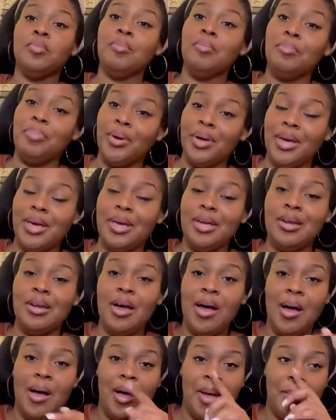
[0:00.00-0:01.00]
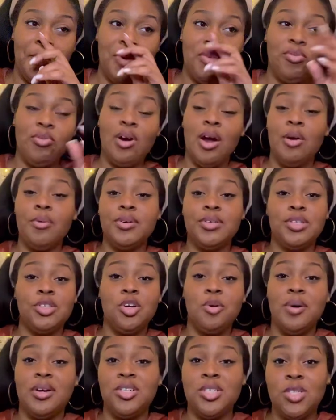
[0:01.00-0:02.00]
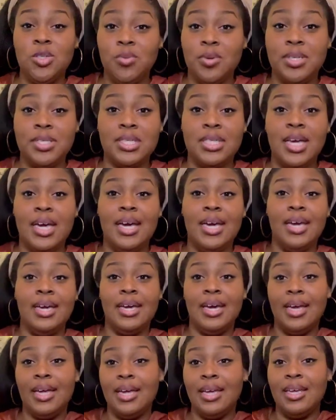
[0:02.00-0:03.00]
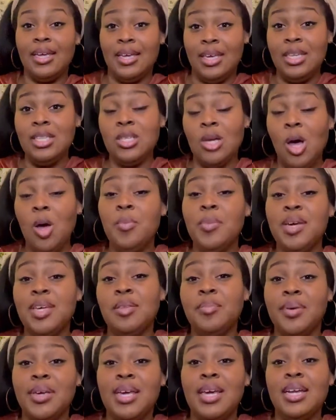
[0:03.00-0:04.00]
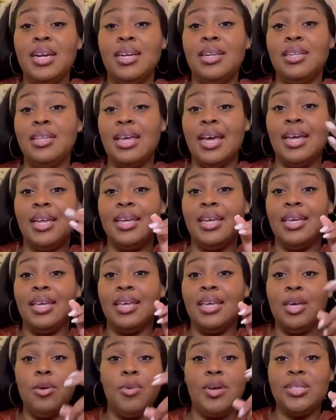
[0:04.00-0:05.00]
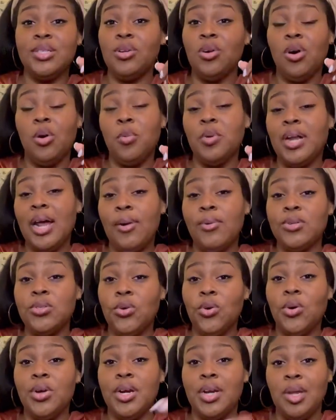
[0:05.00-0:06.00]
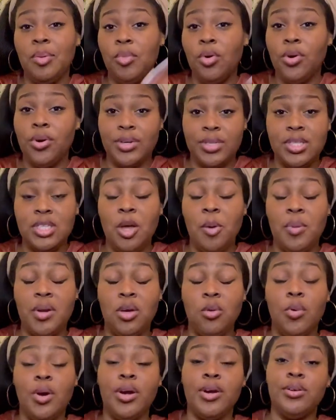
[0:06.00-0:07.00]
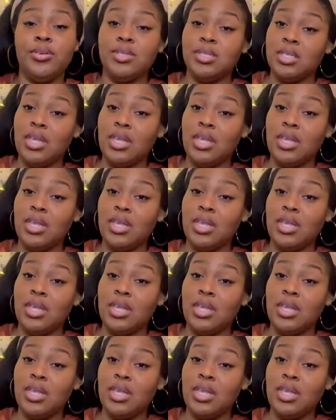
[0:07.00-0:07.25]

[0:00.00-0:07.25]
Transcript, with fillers: But um, before I resume, I just want to say he told me in the beginning that he wasn't on what I was on anymore in so many words.